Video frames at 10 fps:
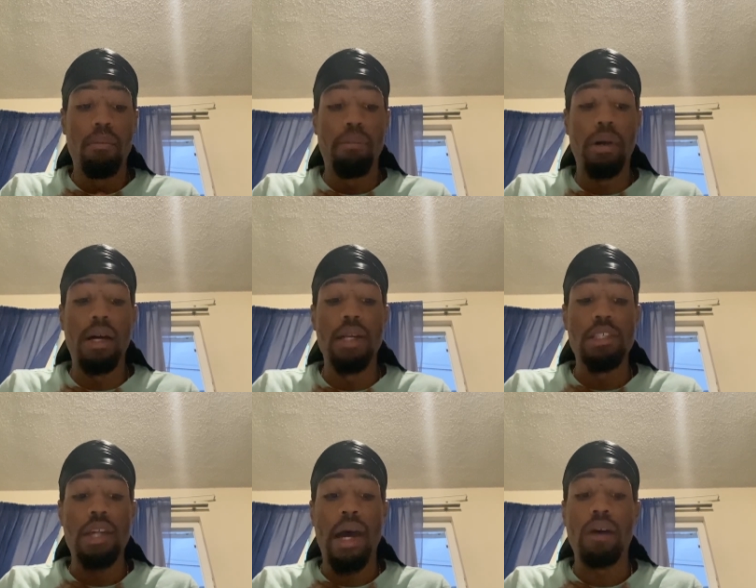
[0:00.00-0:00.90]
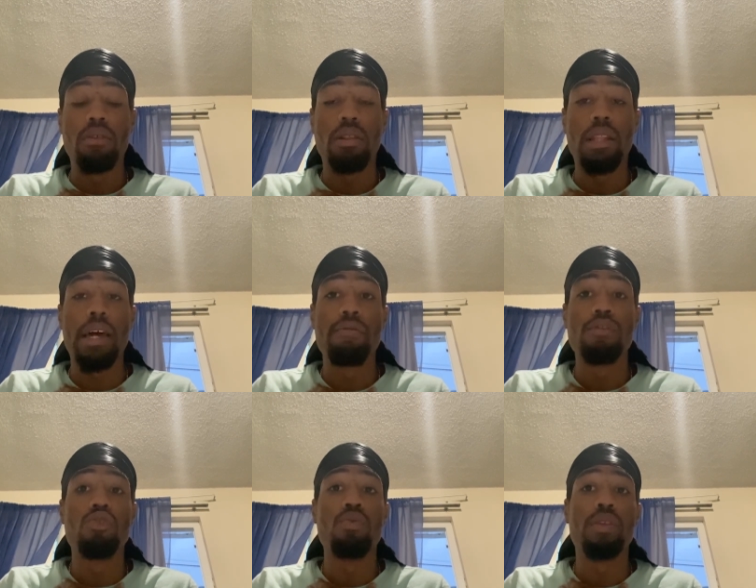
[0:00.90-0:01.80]
but a child left
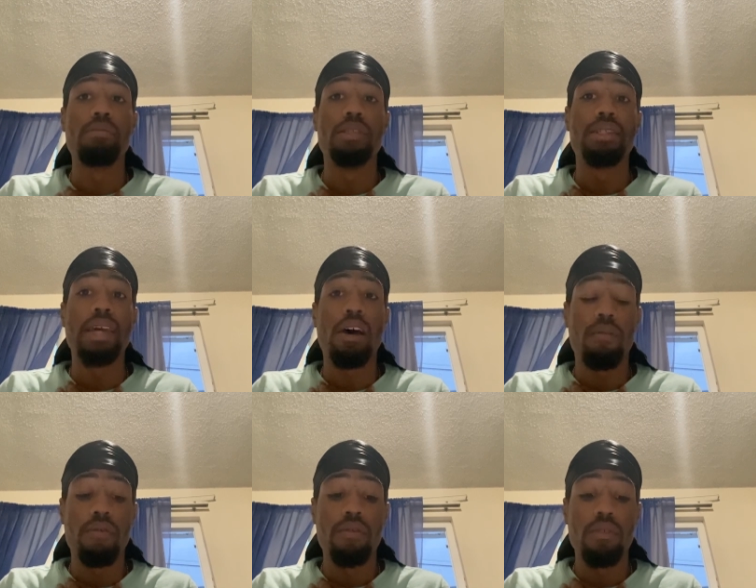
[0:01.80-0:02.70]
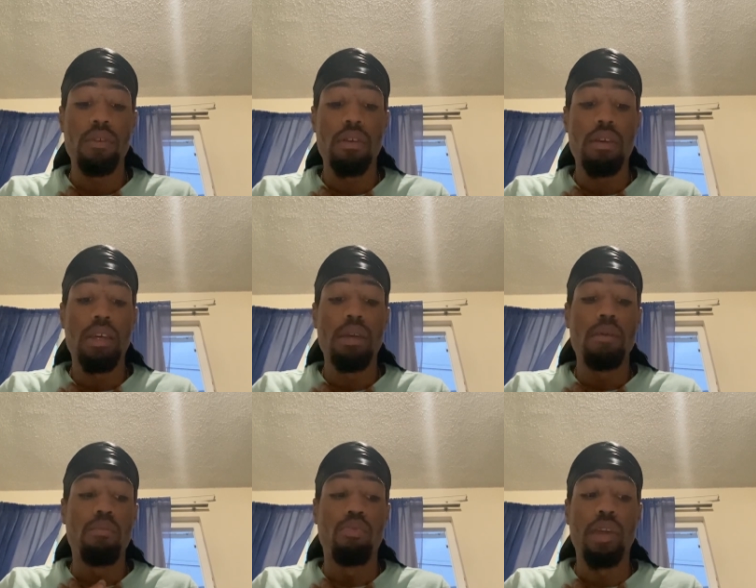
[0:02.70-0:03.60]
to themselves
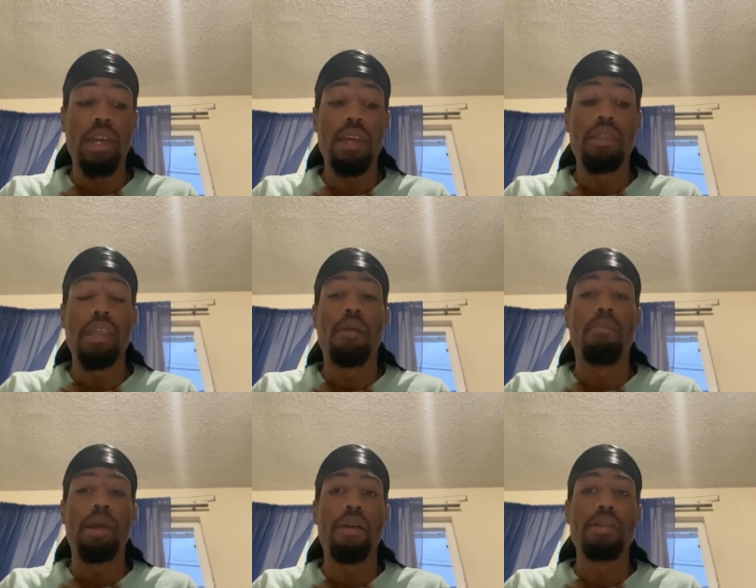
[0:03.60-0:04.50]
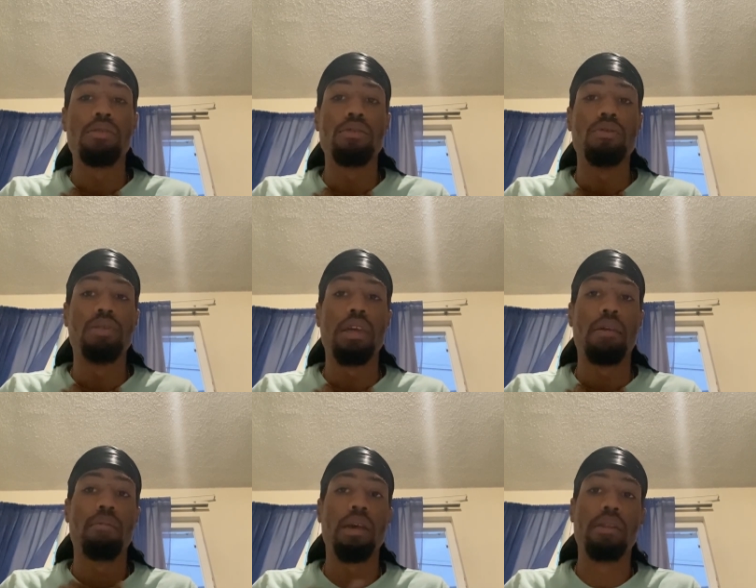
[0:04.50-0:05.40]
bringeth their parents to
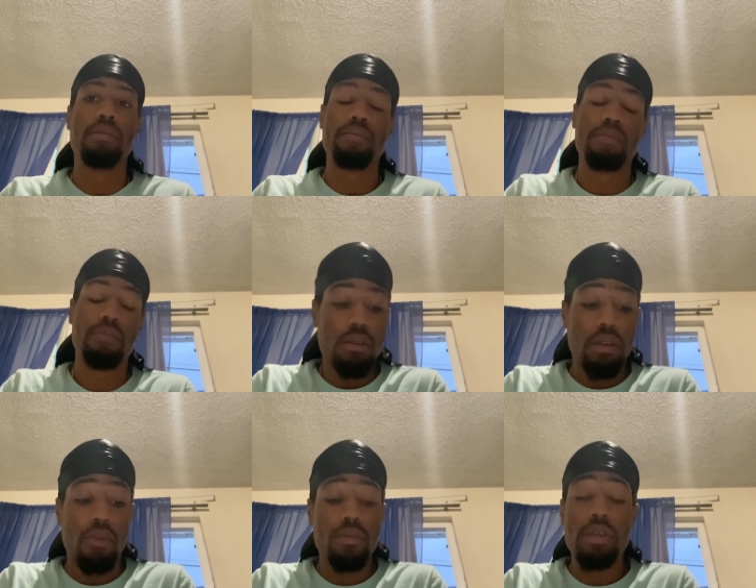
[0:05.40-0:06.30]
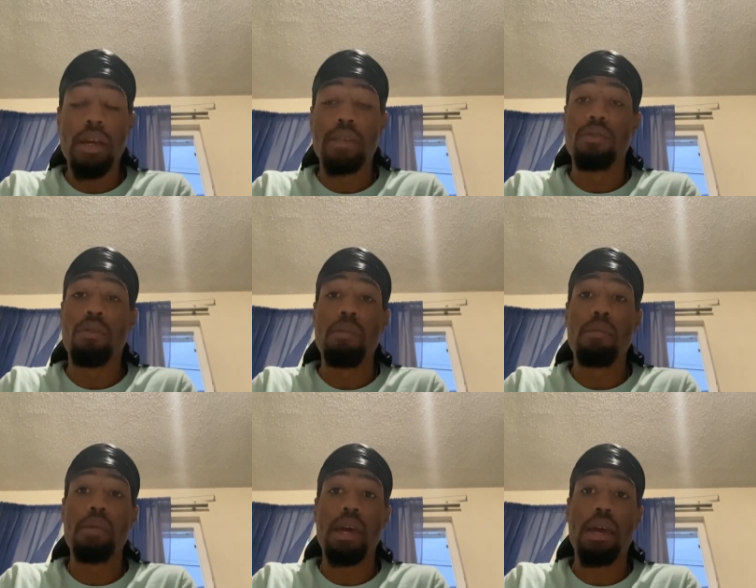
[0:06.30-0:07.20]
shame, man. So I want you guys to
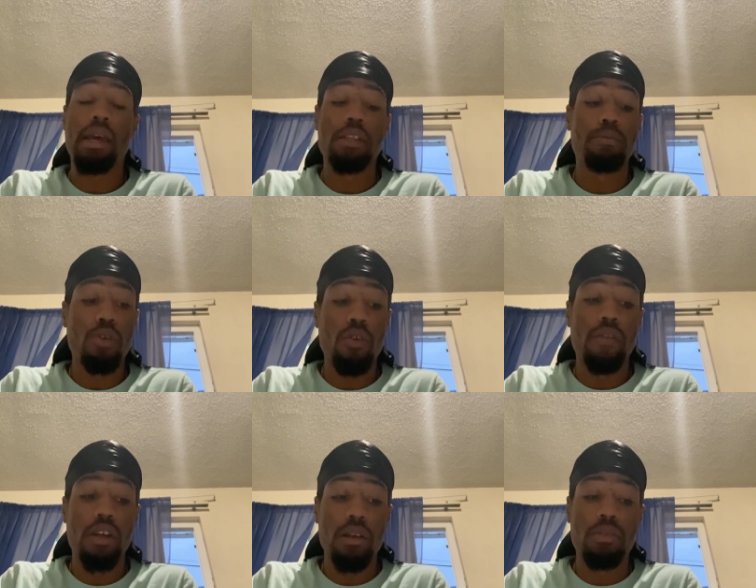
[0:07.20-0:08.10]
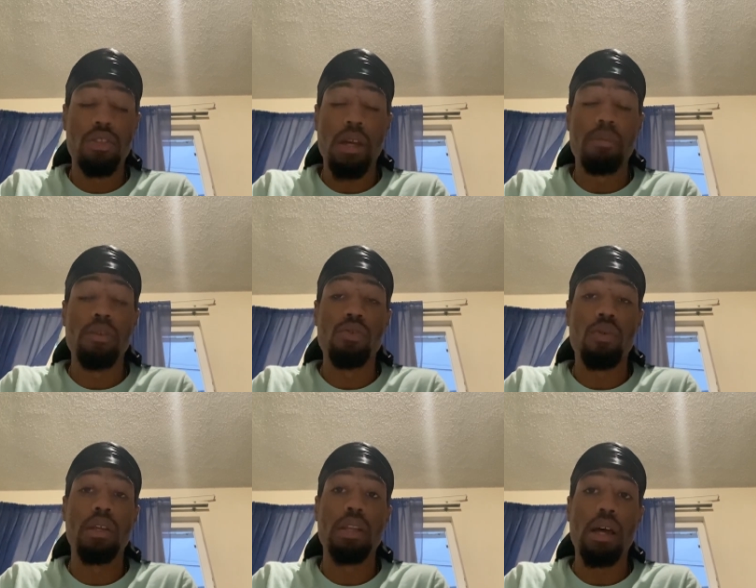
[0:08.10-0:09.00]
remember that. That's Proverbs chapter
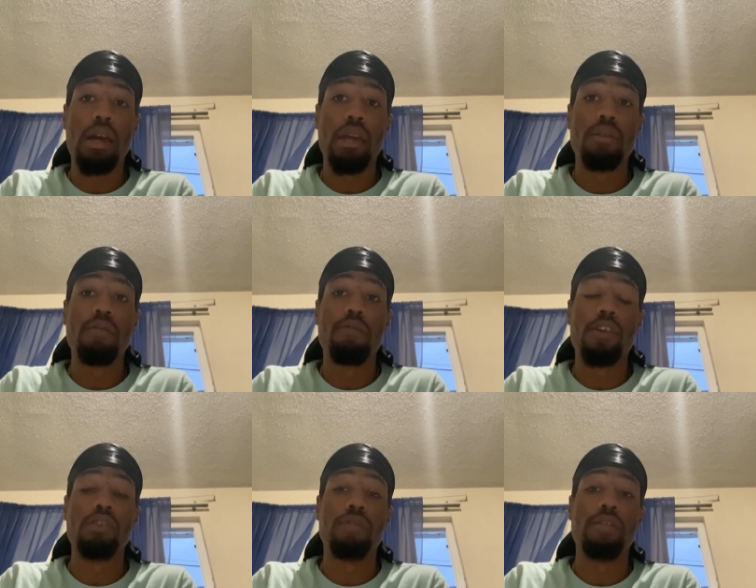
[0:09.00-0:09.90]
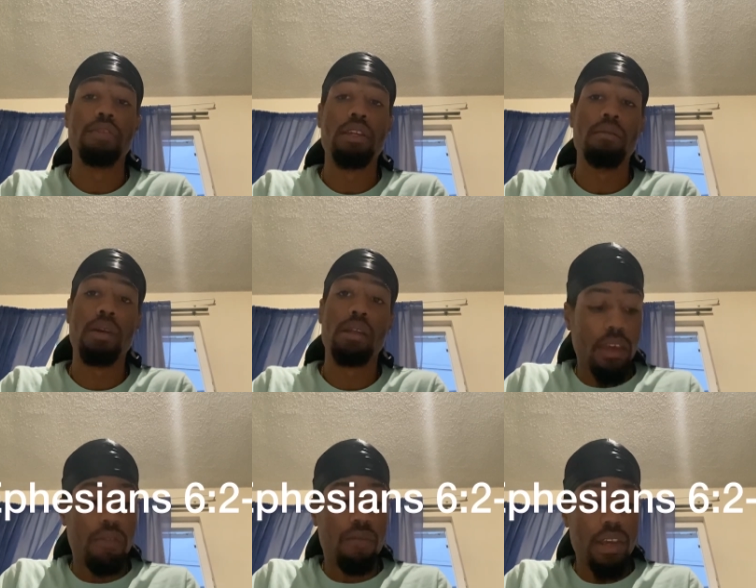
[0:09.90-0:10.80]
29, verse 15, man.
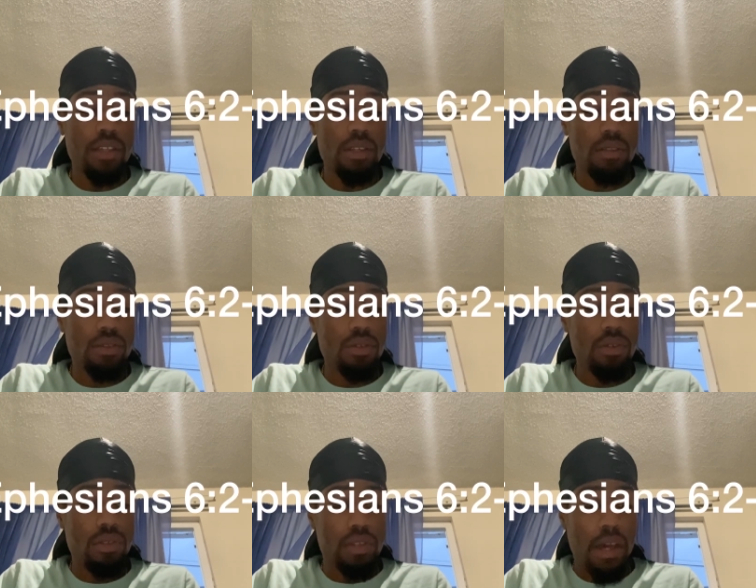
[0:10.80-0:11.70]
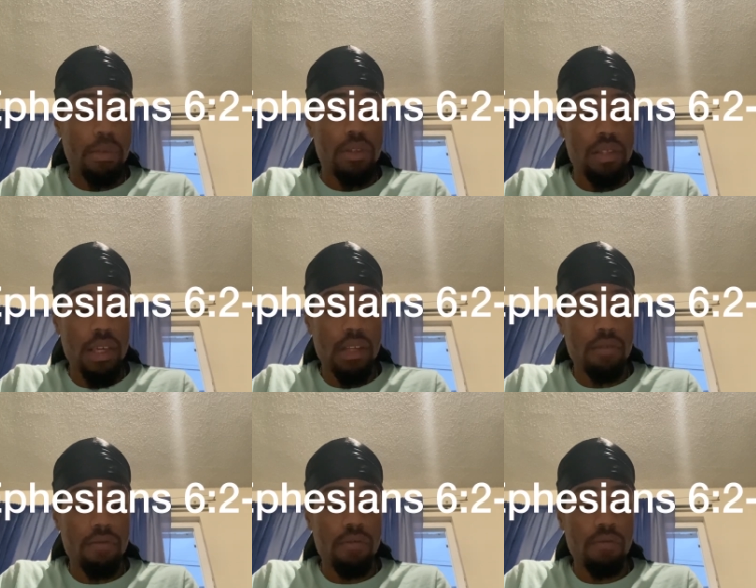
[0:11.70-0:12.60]
Ephesians chapter 6,
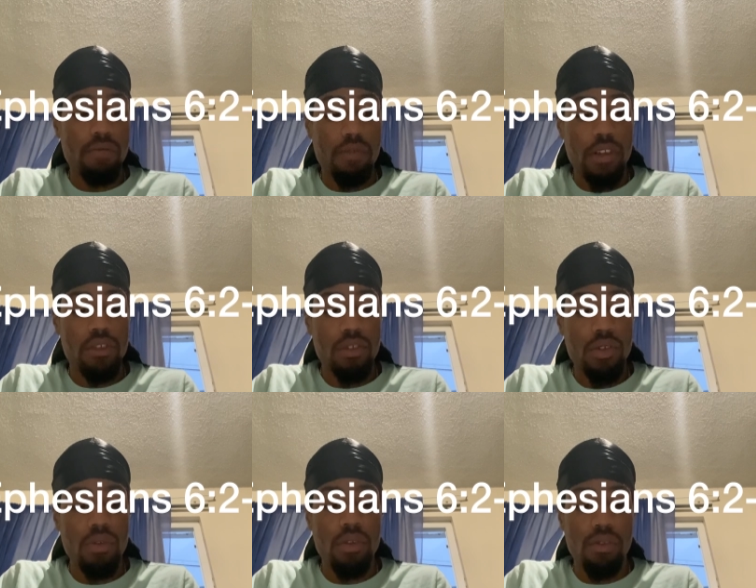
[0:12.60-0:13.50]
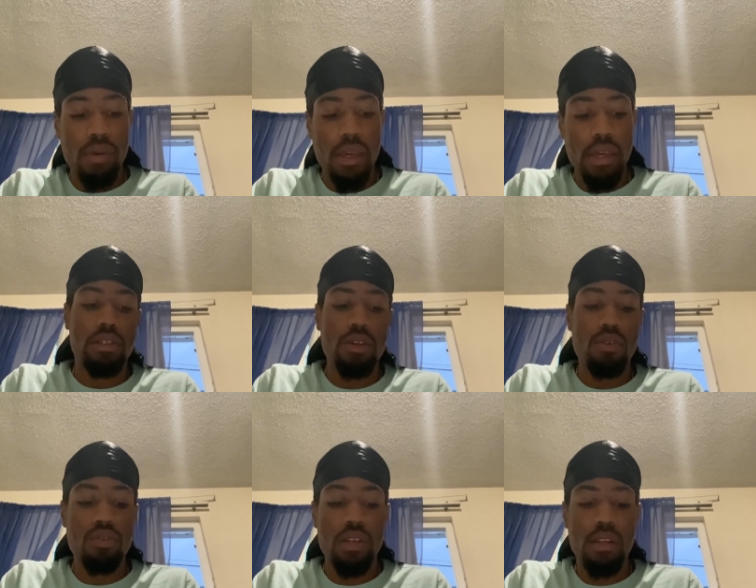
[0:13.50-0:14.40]
verse 2 to 3.
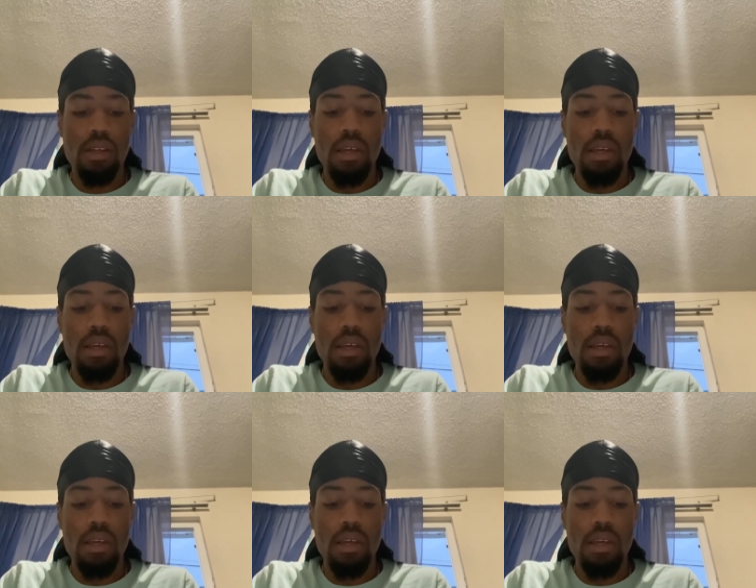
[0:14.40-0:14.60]
Children,